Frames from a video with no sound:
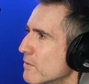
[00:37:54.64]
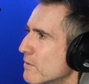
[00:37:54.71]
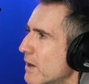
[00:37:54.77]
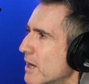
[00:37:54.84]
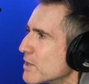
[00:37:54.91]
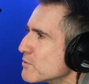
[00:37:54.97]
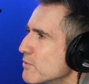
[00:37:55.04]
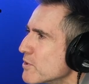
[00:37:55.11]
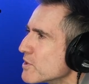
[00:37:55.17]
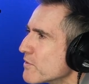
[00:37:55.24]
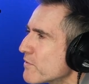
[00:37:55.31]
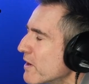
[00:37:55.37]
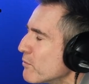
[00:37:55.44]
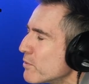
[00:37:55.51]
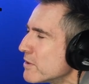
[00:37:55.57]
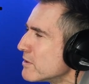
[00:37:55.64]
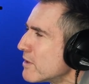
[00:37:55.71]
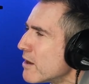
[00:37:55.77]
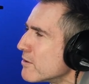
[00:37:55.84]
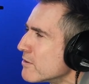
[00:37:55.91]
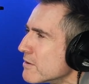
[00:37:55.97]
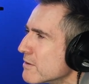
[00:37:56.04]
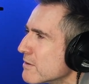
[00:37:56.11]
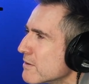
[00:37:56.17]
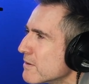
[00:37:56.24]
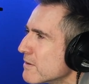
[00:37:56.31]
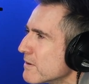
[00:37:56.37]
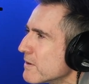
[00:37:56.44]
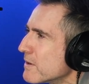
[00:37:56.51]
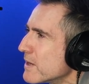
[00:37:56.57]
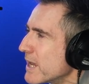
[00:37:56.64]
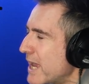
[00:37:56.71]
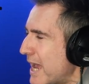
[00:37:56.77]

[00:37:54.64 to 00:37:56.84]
as a music fan? Well, you don't. It